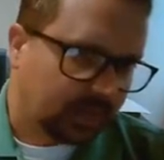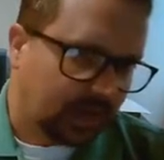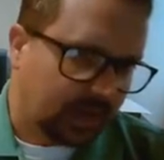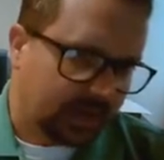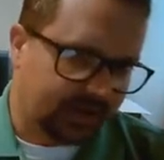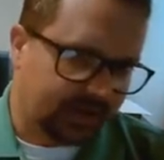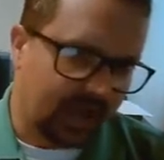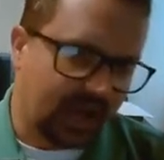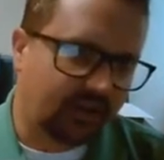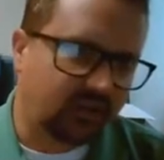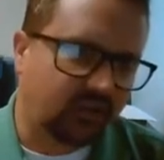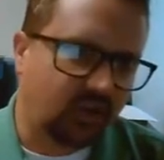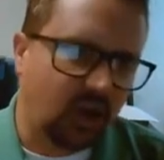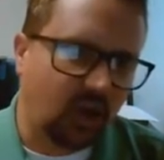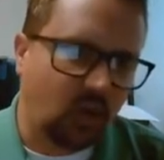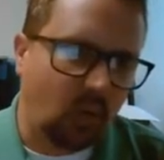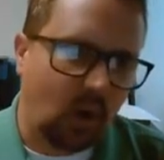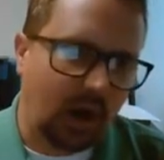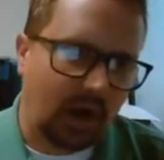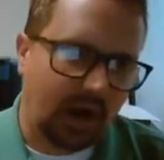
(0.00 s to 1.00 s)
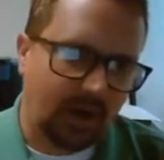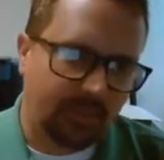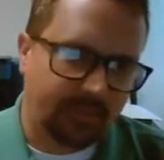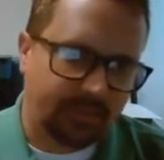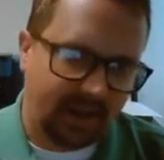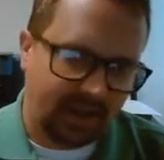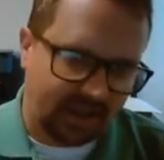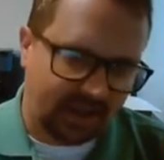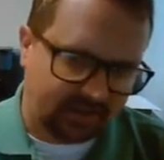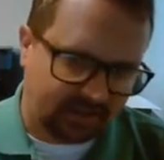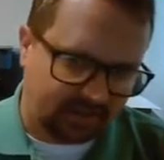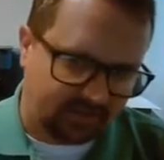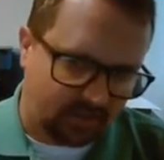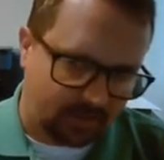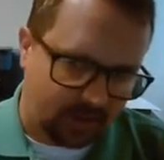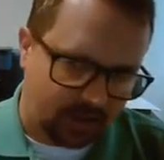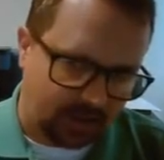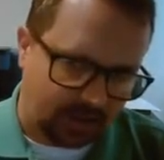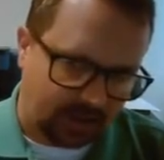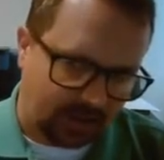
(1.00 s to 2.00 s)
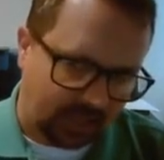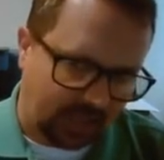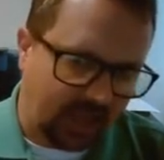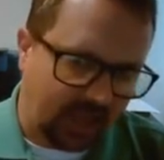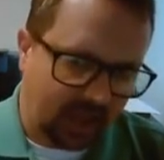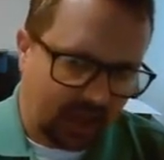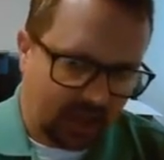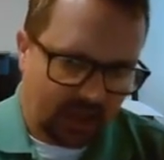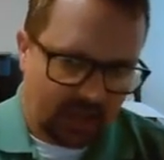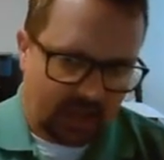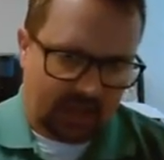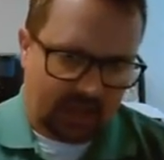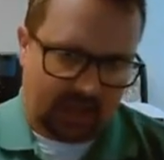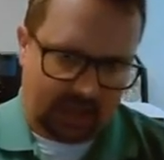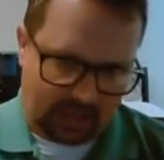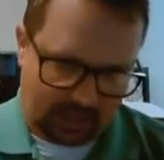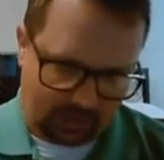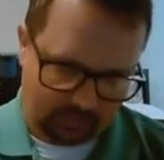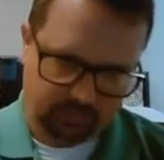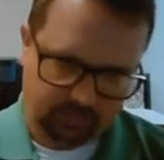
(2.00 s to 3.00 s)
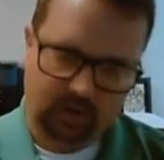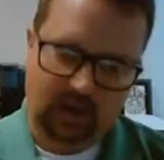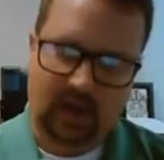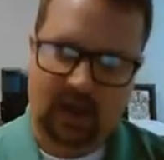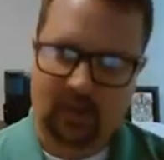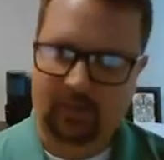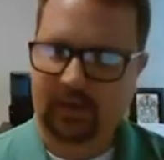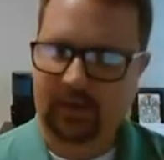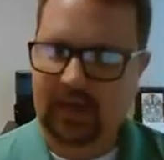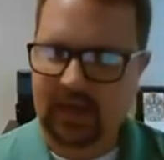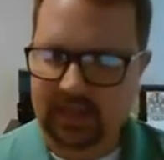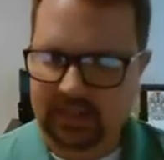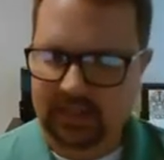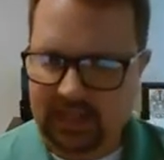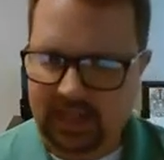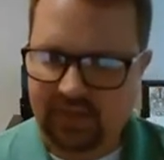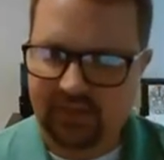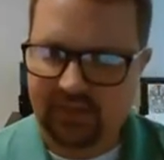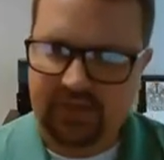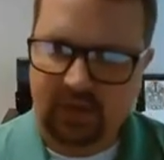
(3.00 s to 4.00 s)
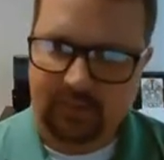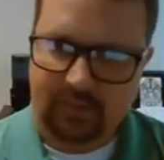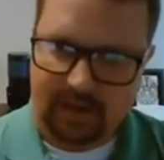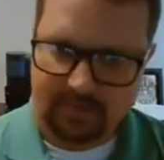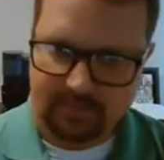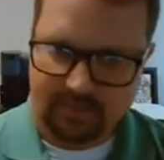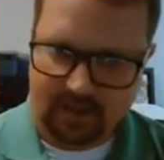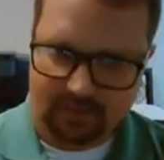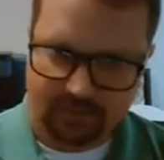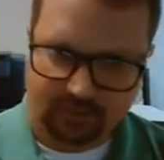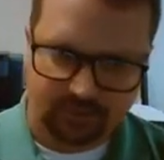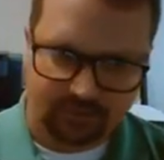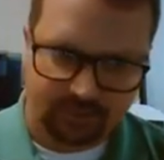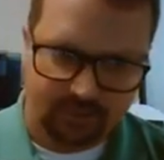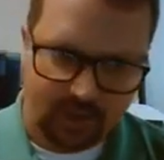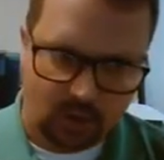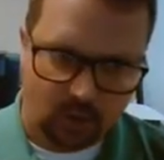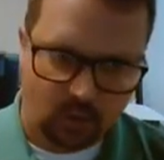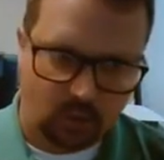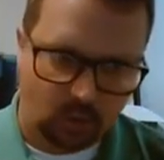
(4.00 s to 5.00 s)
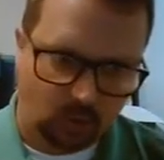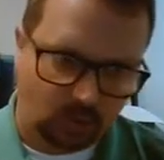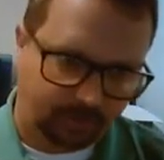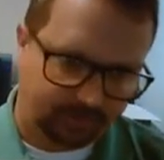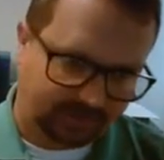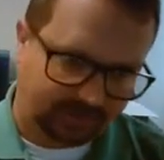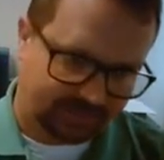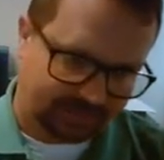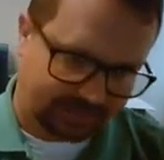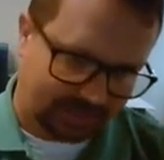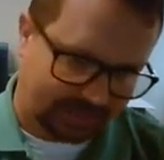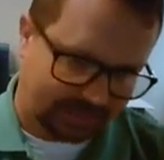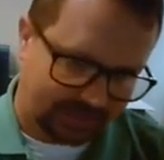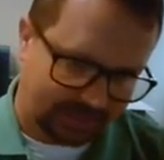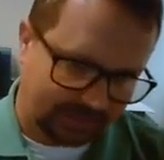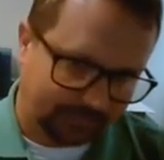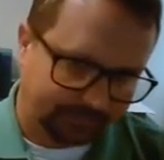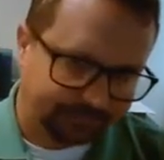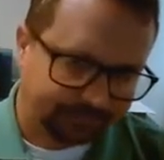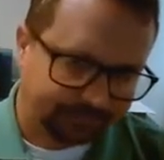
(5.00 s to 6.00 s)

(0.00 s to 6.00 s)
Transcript: Naturally acquired passive immunity, I would get like through my mother's milk or a placenta.